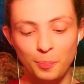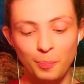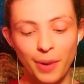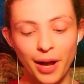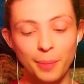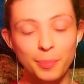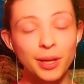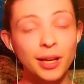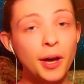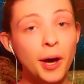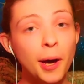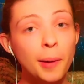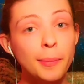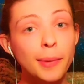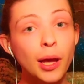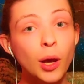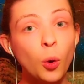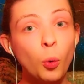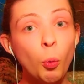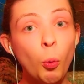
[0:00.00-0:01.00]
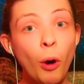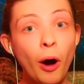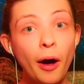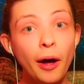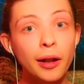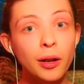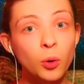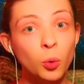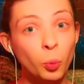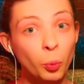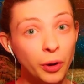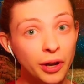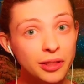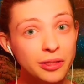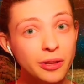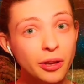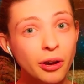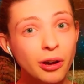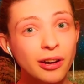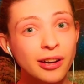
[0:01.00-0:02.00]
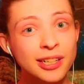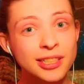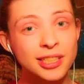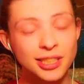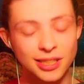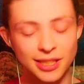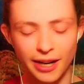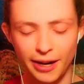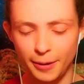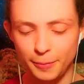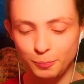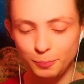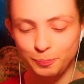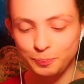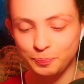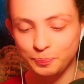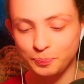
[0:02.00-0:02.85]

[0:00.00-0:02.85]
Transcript: by becoming one with Krishna.